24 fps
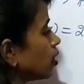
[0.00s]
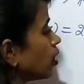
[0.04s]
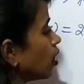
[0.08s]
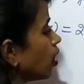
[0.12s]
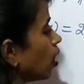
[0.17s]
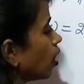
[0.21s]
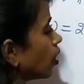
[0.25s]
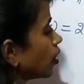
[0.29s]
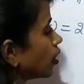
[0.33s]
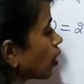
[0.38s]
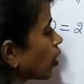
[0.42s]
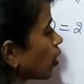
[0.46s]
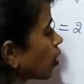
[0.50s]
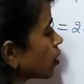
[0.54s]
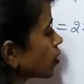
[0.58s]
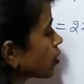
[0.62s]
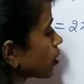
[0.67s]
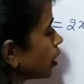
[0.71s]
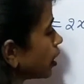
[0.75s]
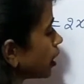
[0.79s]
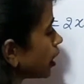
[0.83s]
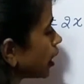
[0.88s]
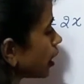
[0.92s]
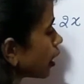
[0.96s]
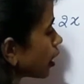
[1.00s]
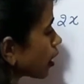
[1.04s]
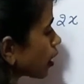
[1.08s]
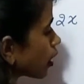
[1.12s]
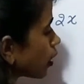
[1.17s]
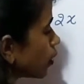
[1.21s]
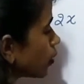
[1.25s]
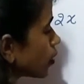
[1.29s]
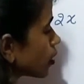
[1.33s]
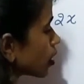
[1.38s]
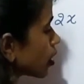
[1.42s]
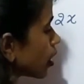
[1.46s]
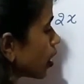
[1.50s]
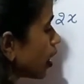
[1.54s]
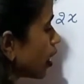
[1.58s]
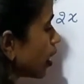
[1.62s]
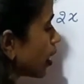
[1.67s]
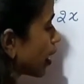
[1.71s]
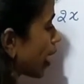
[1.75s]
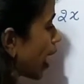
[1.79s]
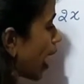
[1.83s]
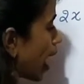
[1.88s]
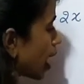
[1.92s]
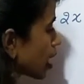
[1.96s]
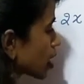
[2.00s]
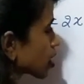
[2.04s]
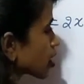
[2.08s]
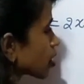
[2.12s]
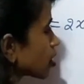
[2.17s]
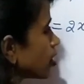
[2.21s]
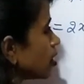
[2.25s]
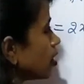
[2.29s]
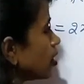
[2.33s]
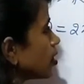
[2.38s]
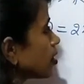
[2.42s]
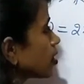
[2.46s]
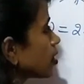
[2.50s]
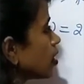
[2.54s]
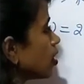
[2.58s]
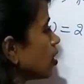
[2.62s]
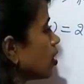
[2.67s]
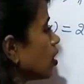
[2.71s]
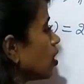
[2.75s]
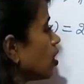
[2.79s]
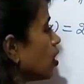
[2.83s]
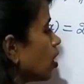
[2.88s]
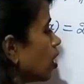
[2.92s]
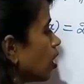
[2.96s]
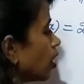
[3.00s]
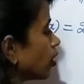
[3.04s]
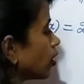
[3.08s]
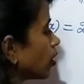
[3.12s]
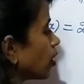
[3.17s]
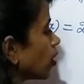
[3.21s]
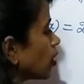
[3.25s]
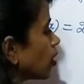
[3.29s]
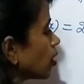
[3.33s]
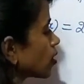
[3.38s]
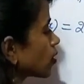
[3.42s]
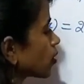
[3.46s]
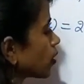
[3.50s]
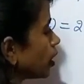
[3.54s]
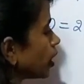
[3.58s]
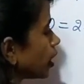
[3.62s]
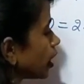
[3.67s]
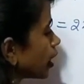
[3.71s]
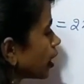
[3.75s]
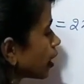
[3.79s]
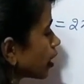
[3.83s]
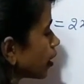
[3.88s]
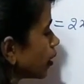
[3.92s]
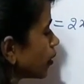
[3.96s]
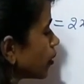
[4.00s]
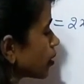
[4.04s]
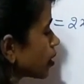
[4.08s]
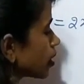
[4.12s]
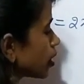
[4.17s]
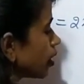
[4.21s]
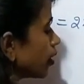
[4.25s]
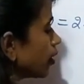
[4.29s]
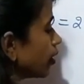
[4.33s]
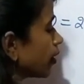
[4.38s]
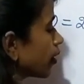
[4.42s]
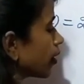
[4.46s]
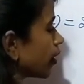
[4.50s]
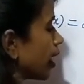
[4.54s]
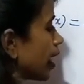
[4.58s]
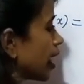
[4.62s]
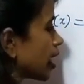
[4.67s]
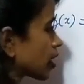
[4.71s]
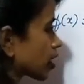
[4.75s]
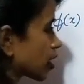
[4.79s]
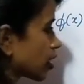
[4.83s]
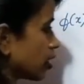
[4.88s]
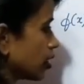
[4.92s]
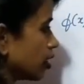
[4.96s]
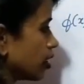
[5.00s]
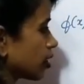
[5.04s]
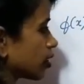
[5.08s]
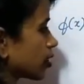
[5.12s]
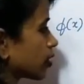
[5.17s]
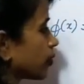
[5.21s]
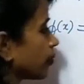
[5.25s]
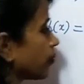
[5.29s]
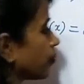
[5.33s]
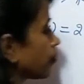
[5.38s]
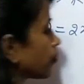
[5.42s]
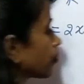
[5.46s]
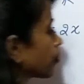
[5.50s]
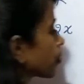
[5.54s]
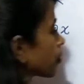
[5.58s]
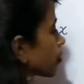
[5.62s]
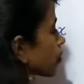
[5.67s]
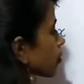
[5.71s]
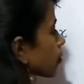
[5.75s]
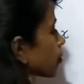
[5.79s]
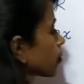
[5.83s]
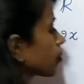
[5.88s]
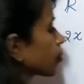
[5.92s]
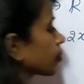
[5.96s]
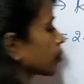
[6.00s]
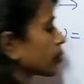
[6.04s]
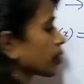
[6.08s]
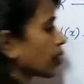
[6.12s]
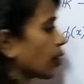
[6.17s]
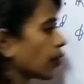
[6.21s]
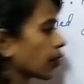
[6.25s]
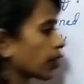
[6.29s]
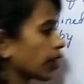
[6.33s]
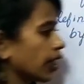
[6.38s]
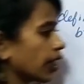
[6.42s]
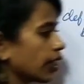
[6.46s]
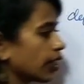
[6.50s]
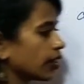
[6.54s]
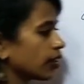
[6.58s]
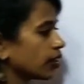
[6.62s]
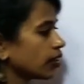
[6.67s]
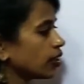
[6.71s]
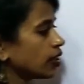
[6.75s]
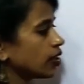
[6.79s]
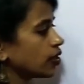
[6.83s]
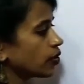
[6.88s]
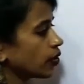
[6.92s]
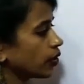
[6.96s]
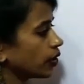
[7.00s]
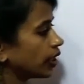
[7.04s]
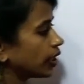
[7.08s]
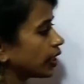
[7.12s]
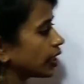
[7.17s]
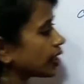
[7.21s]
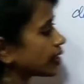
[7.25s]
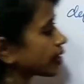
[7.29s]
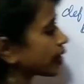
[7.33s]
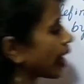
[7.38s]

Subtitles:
and also it includes rationals, and also it includes irrationals. Okay. So that is